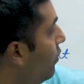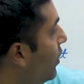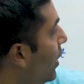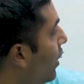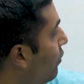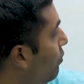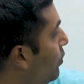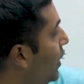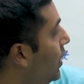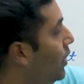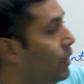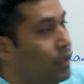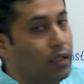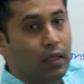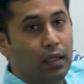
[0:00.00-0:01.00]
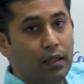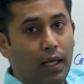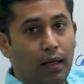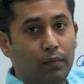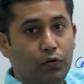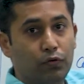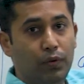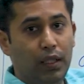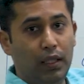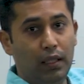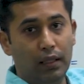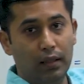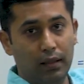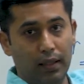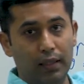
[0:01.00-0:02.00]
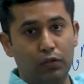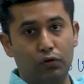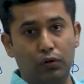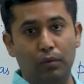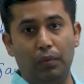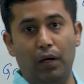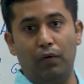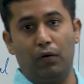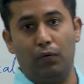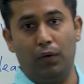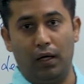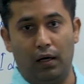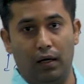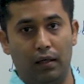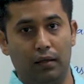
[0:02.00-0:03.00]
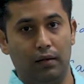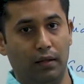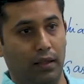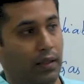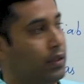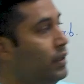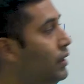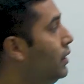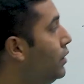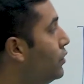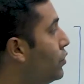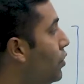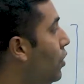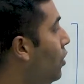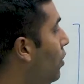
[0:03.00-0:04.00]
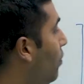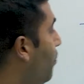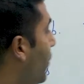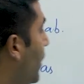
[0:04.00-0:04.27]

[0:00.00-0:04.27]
we have P times V raised to the power 1, right? So